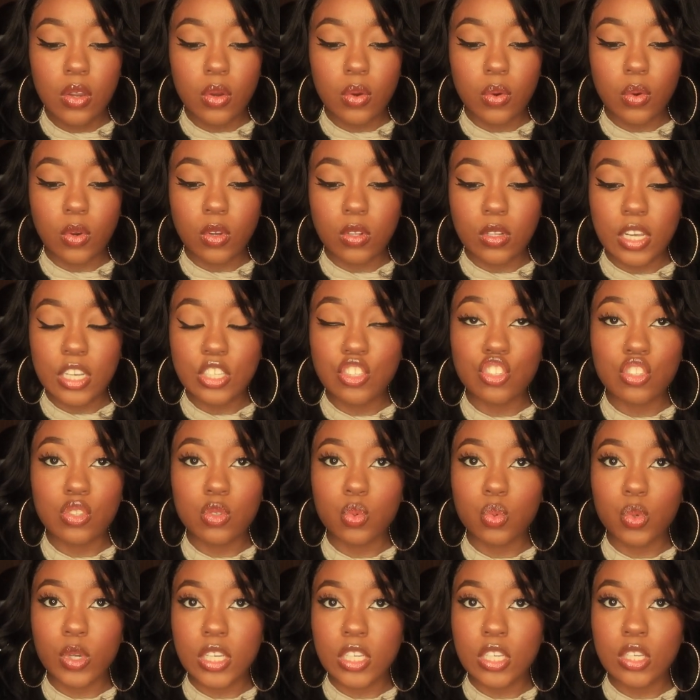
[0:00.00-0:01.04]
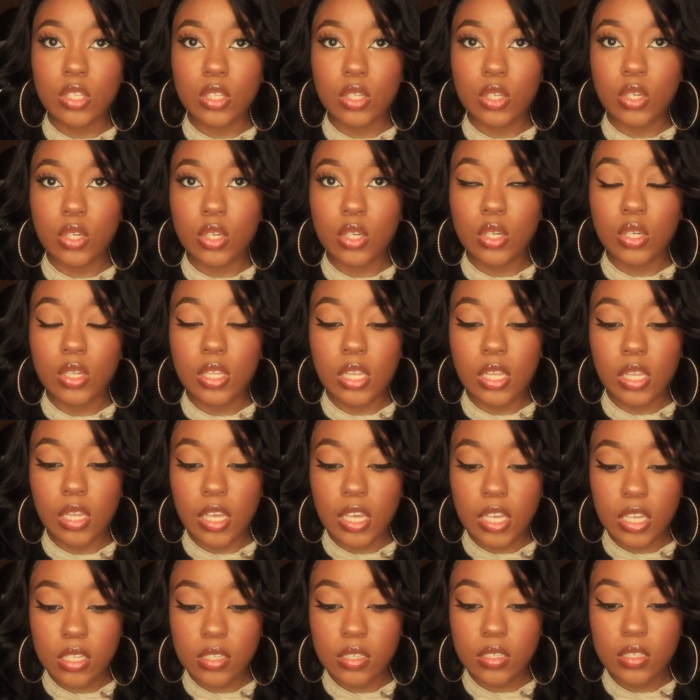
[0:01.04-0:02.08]
or like just regular
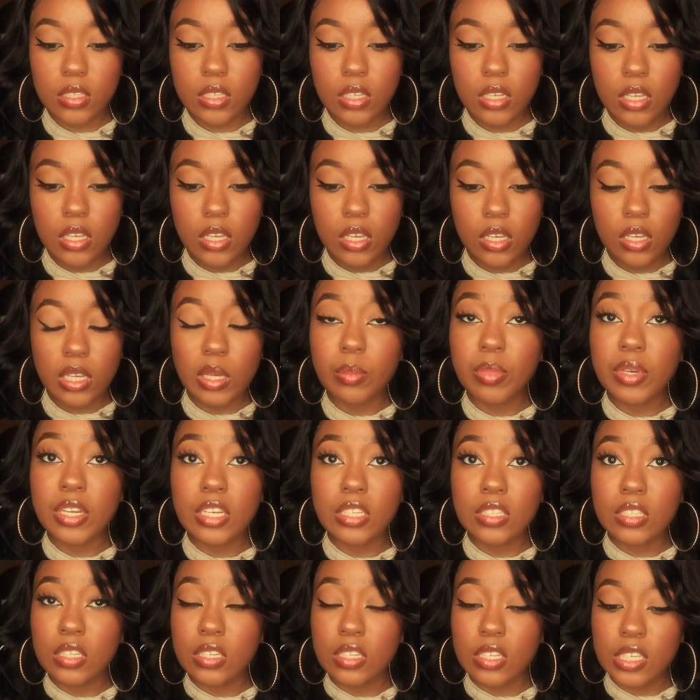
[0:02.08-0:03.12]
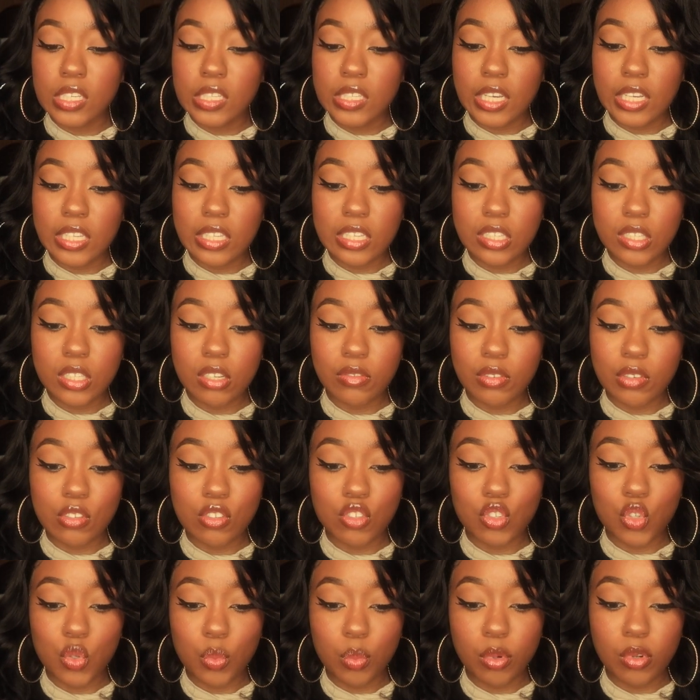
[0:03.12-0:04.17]
lace compared to this like this stuff is
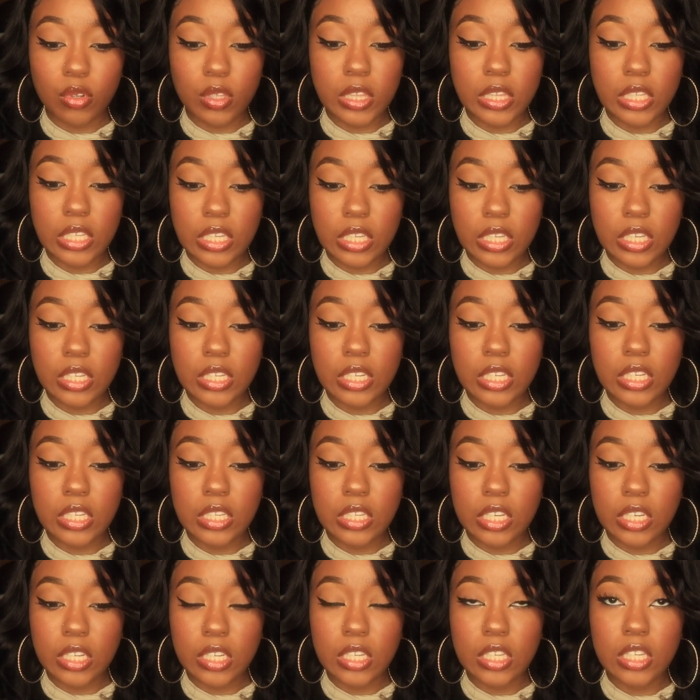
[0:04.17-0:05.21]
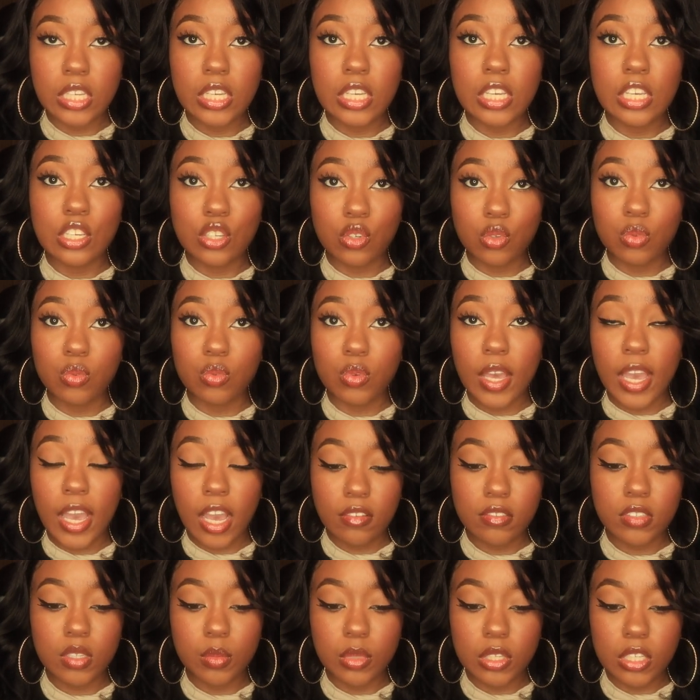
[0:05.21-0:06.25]
super thin and delicate and you
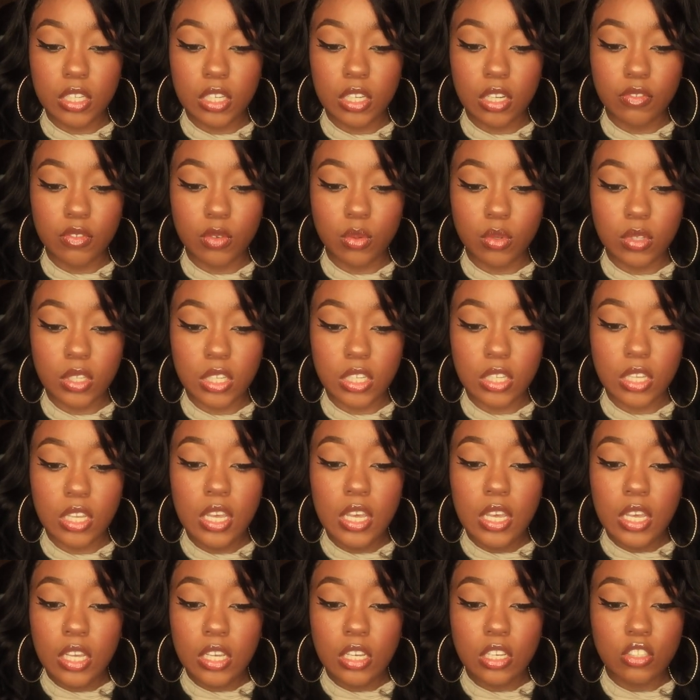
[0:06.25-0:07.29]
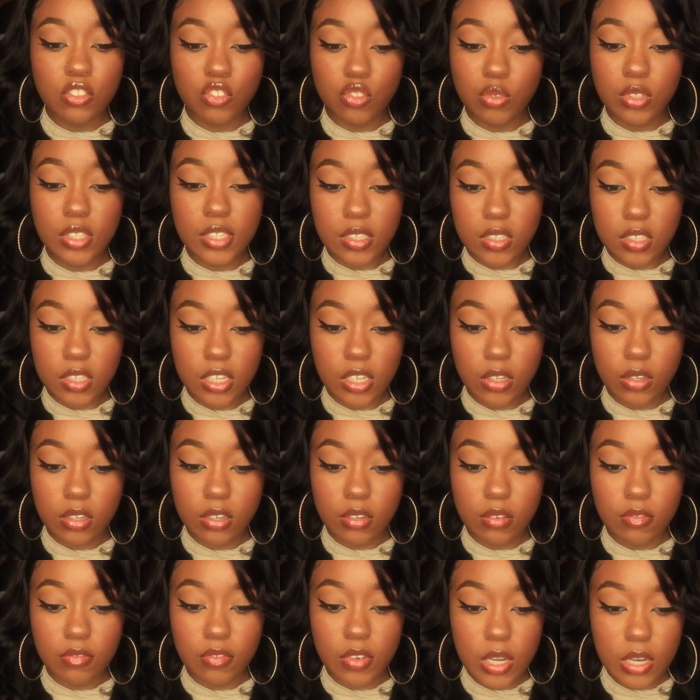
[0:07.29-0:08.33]
have to be careful with it because you can tear
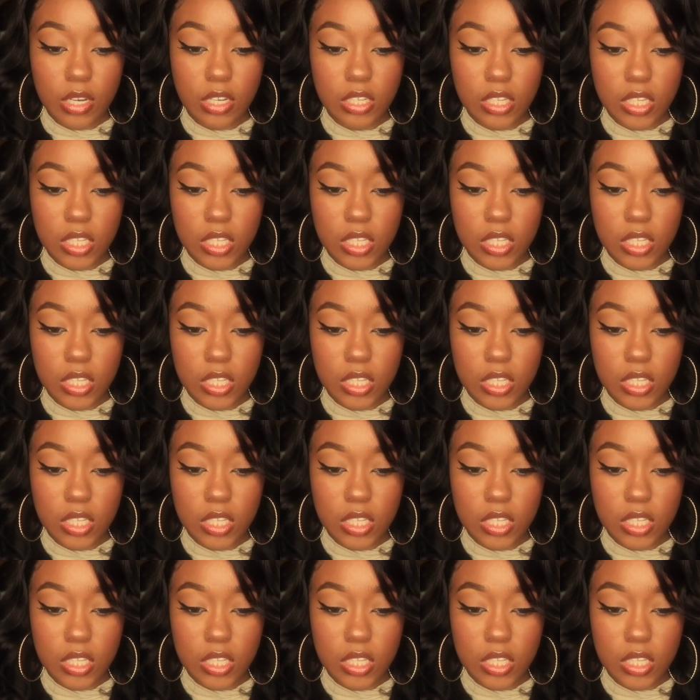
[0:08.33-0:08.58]
it very